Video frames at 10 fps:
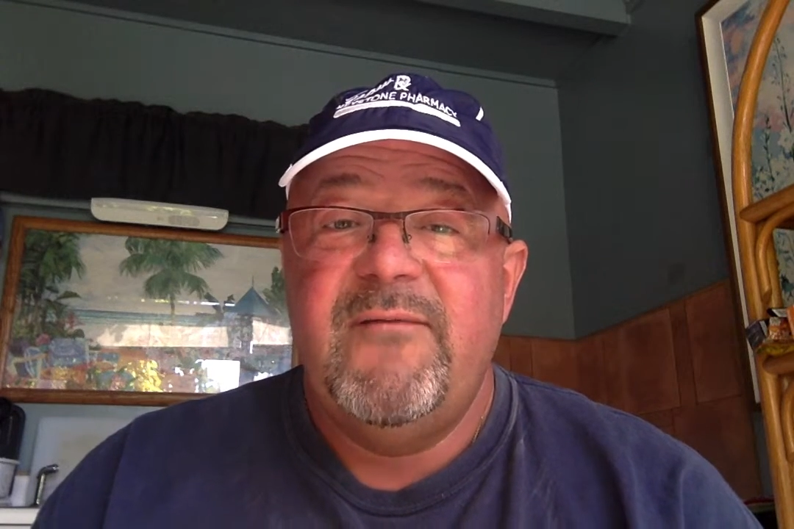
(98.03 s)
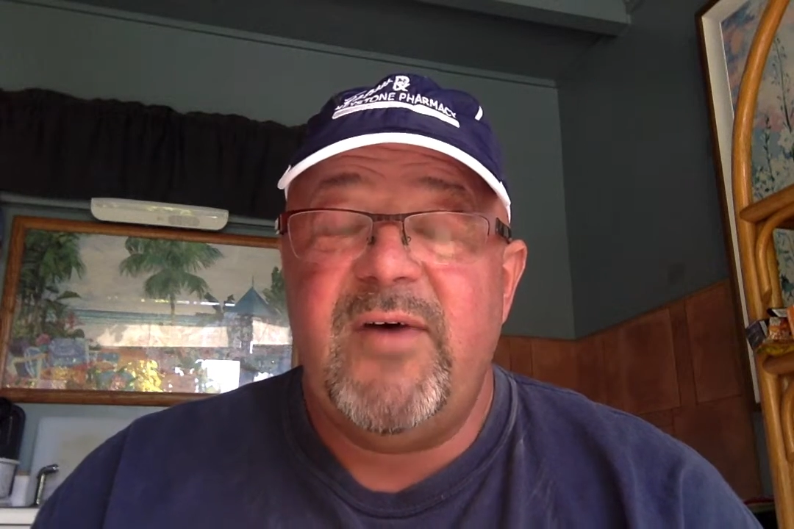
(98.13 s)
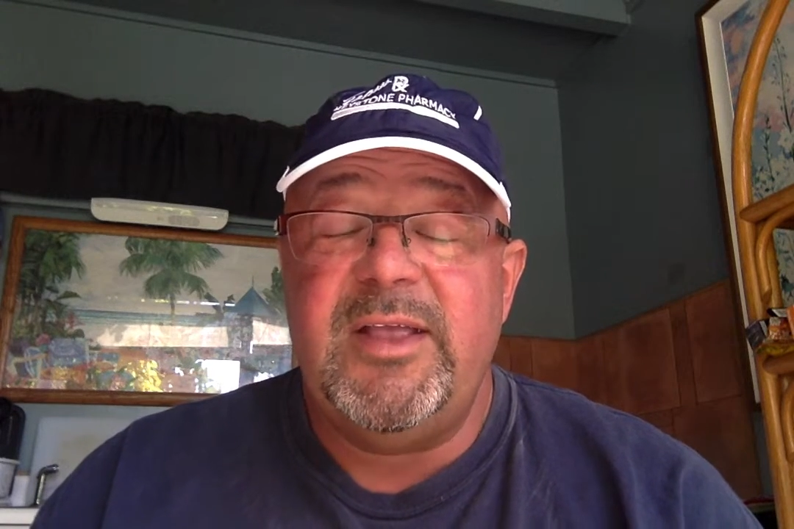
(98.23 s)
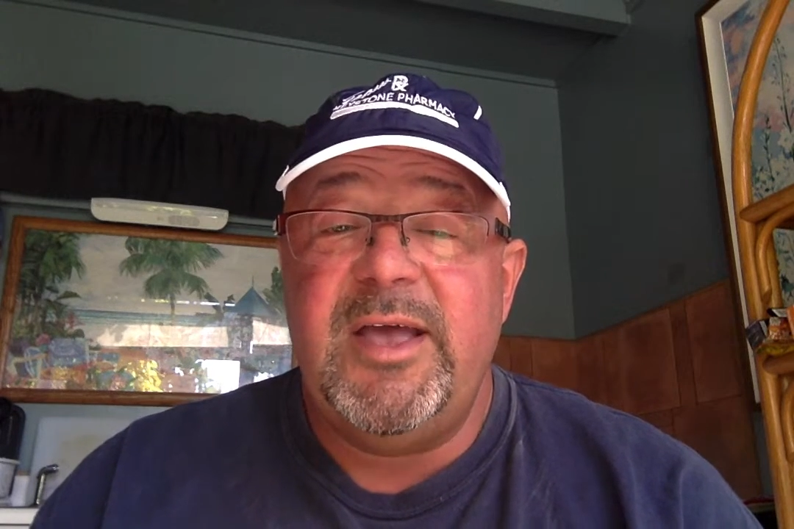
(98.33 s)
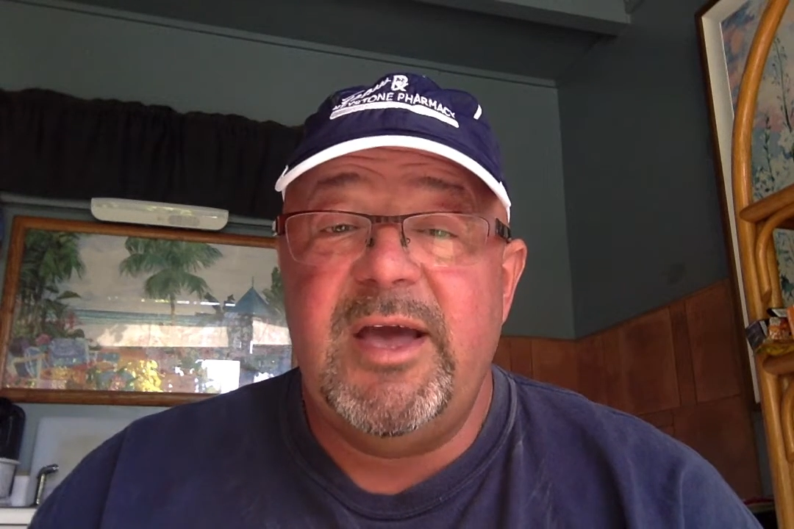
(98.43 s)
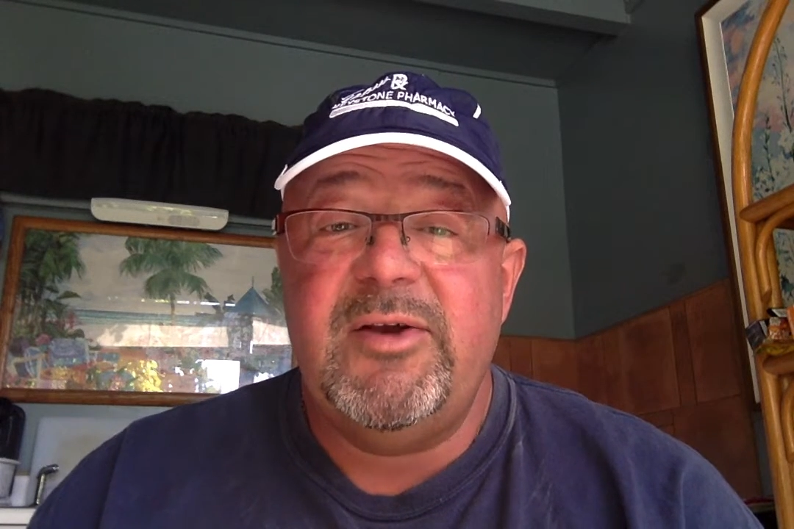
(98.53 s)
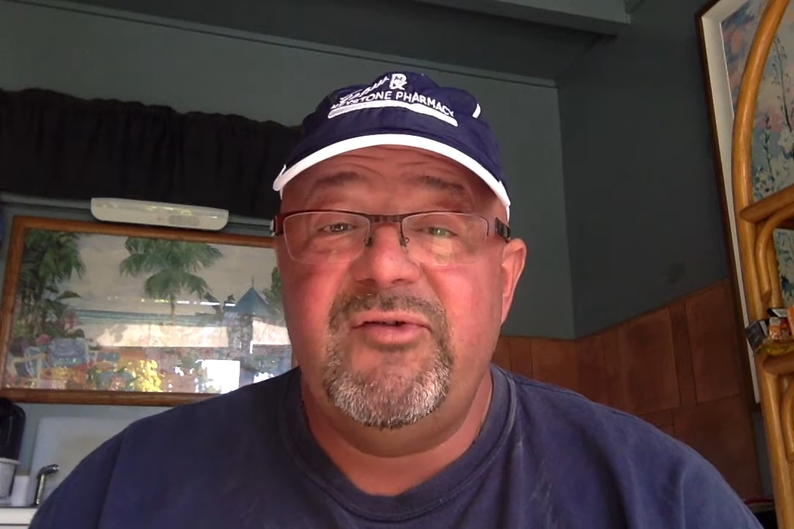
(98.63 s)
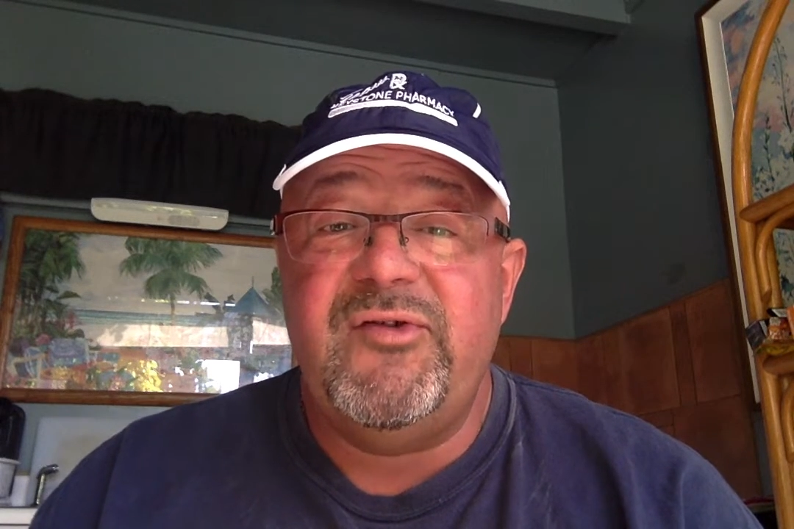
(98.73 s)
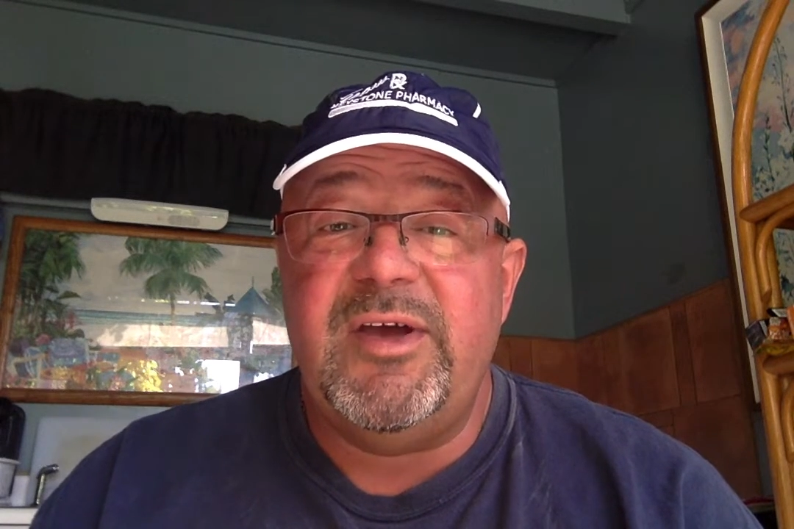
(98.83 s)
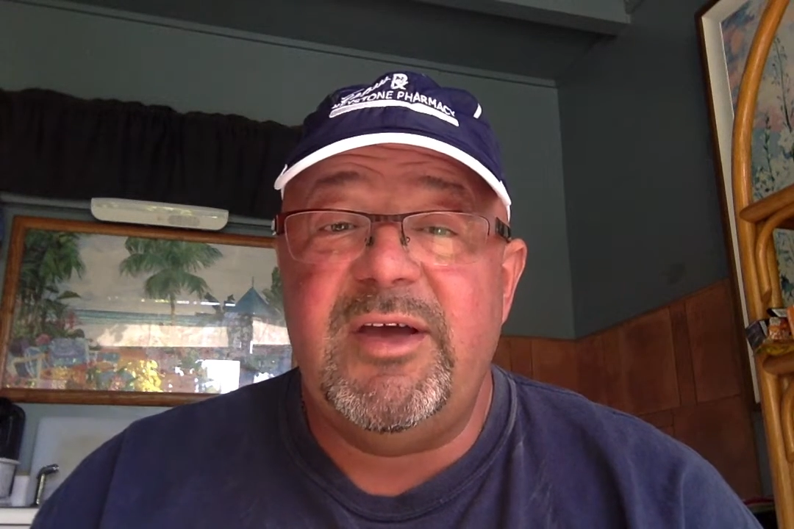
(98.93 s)
find the
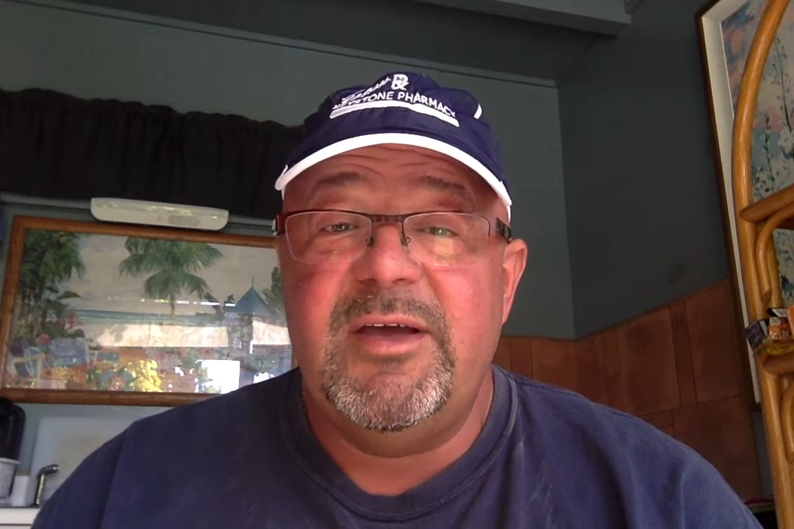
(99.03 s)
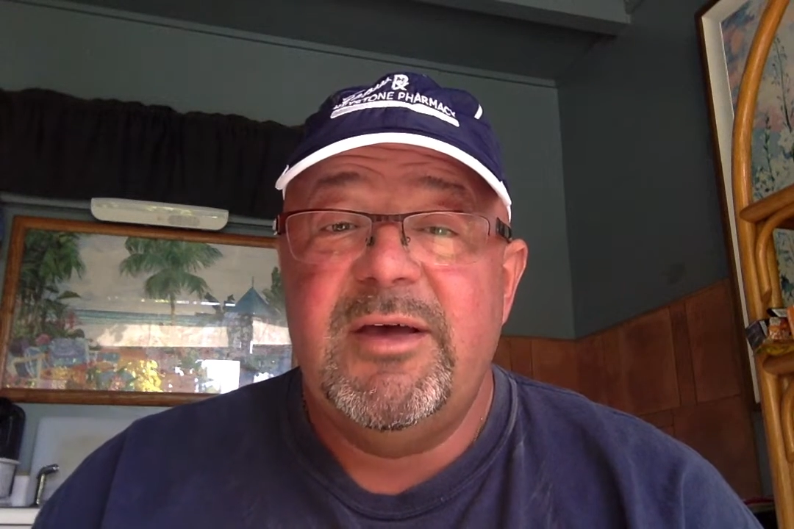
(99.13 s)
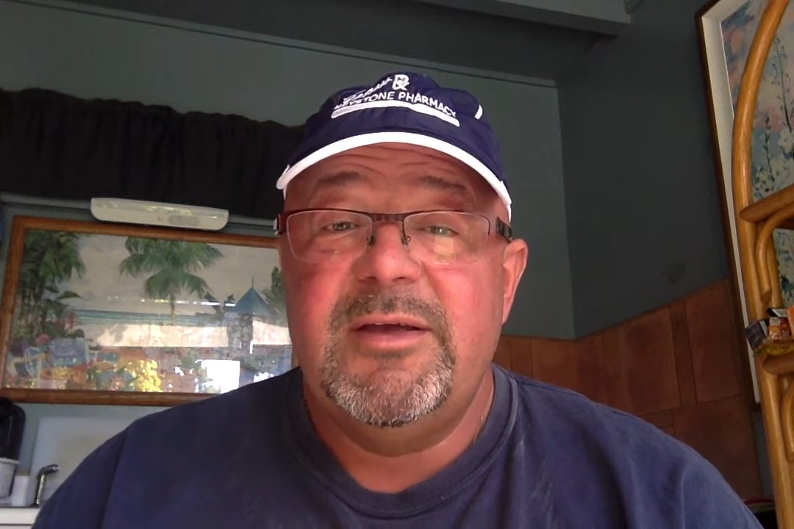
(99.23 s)
energy